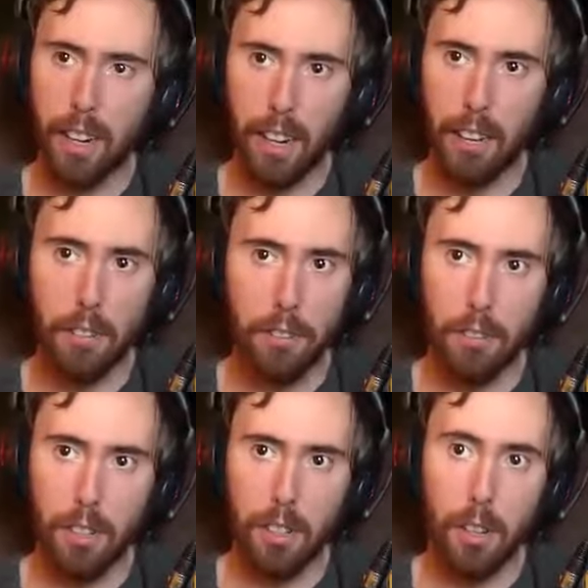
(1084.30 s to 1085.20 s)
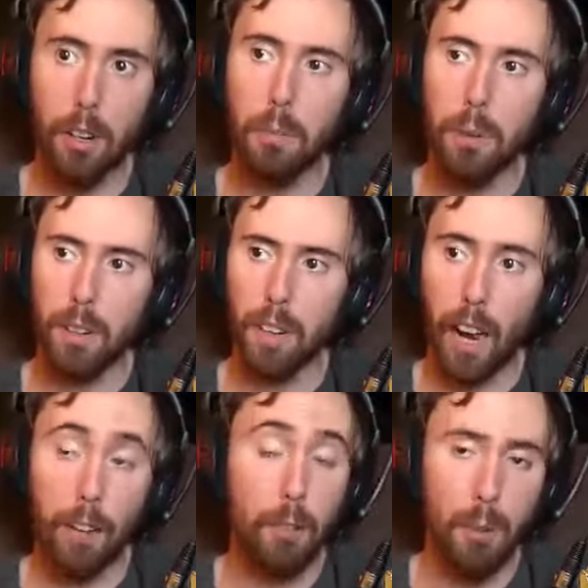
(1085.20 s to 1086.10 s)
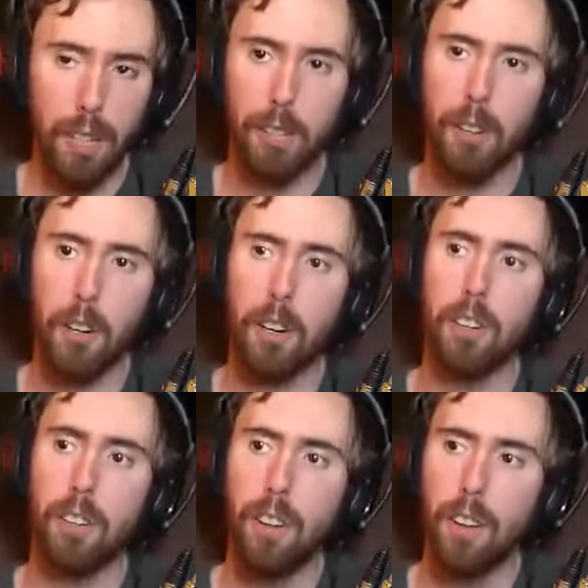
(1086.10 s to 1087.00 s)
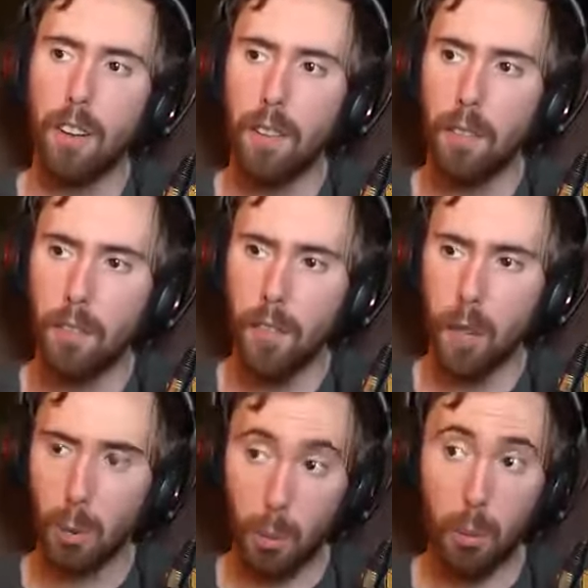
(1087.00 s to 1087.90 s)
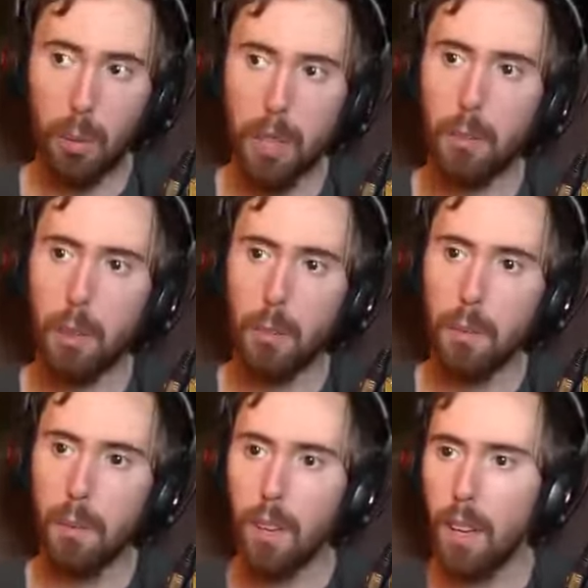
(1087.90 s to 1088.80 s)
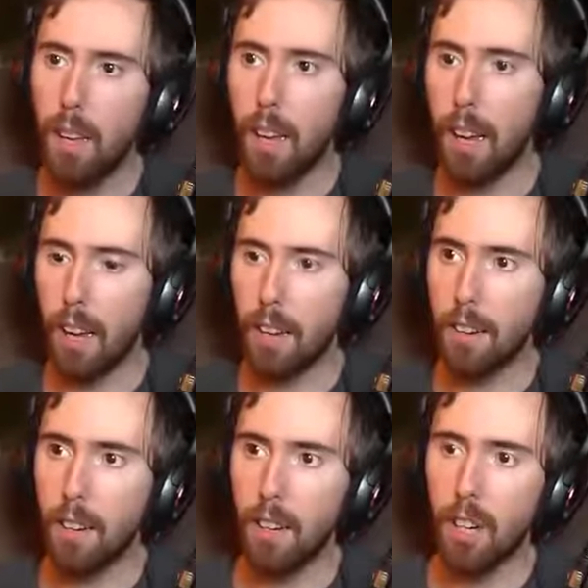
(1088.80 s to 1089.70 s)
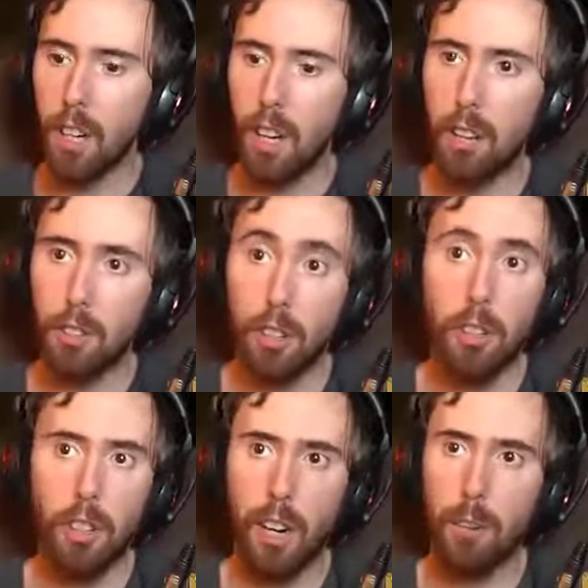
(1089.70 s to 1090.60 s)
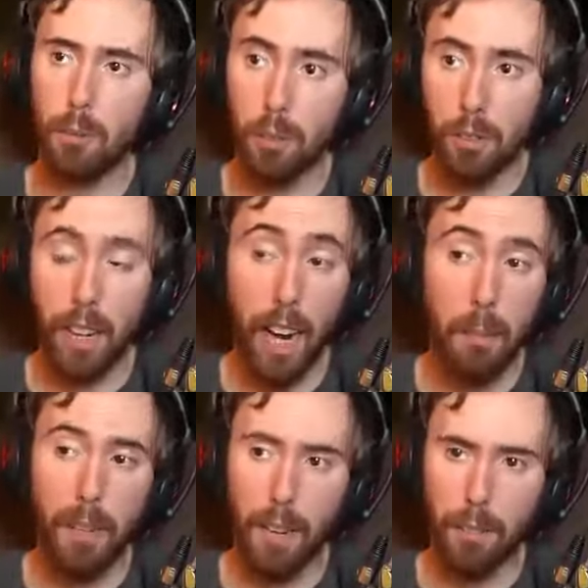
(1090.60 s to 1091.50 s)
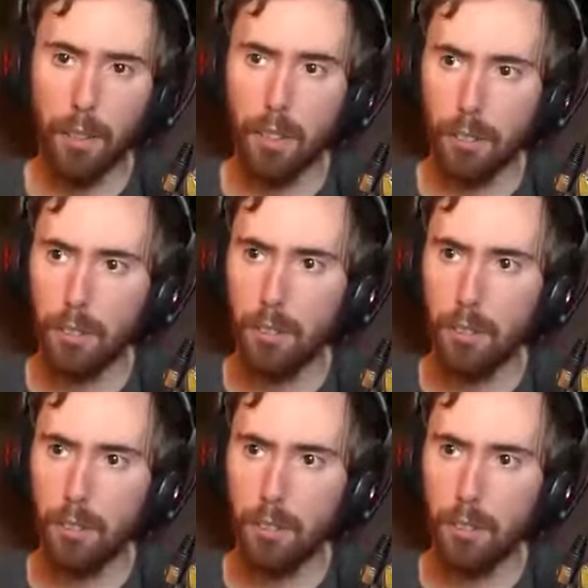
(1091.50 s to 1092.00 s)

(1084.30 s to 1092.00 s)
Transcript: how this is gonna go, but after we kill her, we will regroup, and uh, I'll show you guys what's gonna happen after this.